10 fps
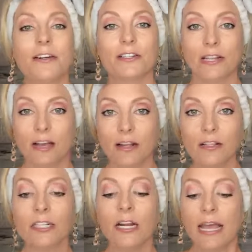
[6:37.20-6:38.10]
there's a
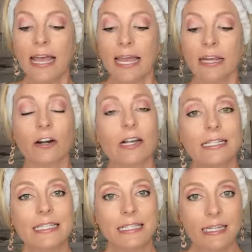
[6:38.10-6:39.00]
color in our
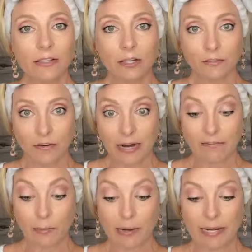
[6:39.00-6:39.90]
concealer for
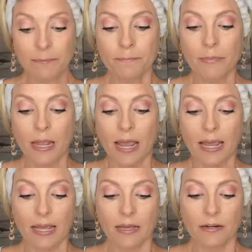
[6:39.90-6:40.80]
everybody.
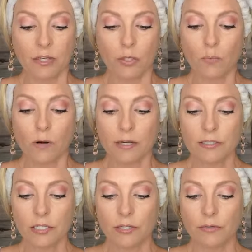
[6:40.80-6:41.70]
And you want
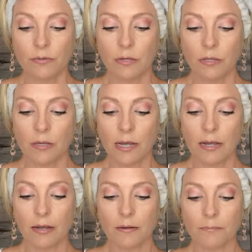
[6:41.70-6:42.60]
to
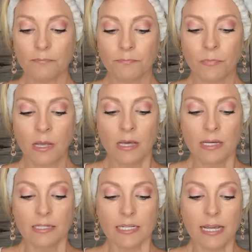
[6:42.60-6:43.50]
um,
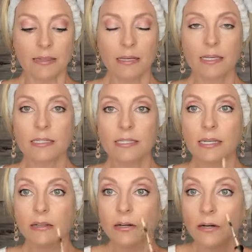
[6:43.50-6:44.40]
take the
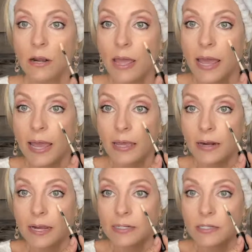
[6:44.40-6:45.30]
concealer and
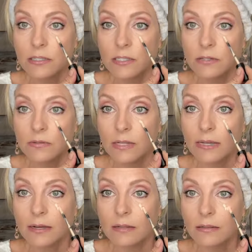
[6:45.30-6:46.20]
I just do
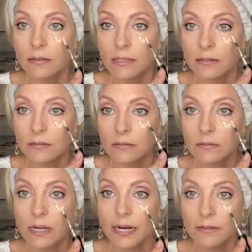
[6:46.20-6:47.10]
like a little,
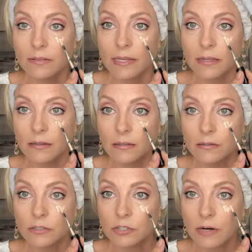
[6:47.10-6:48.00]
kind of like a
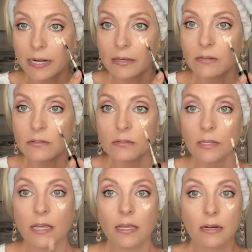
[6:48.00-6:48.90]
little triangle
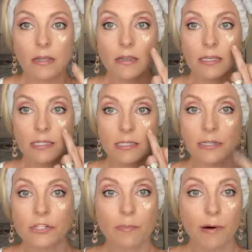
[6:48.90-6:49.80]
in the
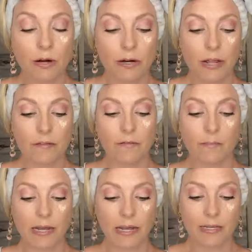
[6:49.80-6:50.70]
center part of
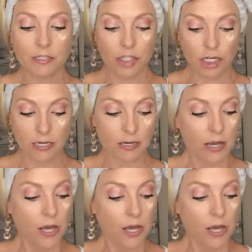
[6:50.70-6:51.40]
my cheek.